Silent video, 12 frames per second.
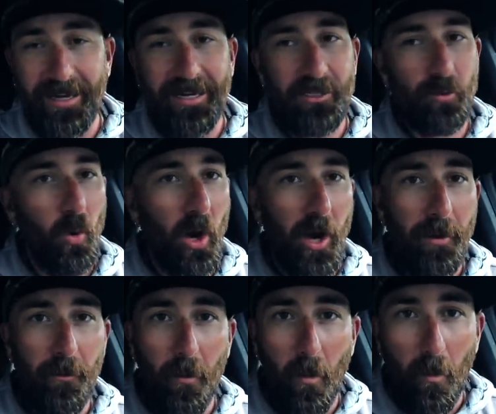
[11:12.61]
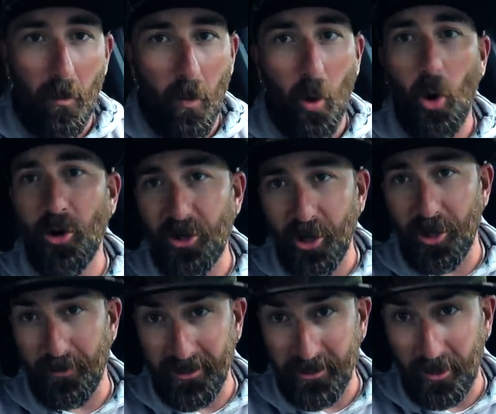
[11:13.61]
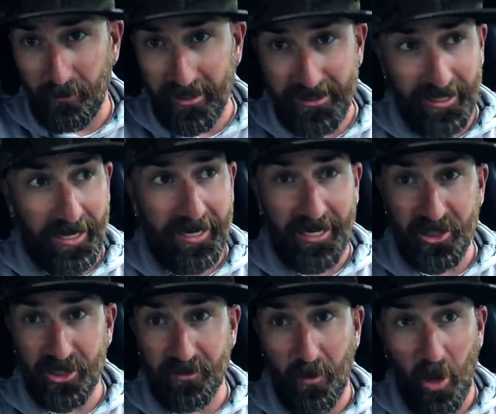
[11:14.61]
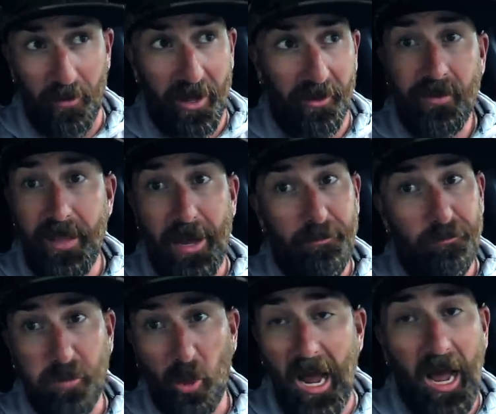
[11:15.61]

He has won more tournaments on Rice Lake catching smallmouth than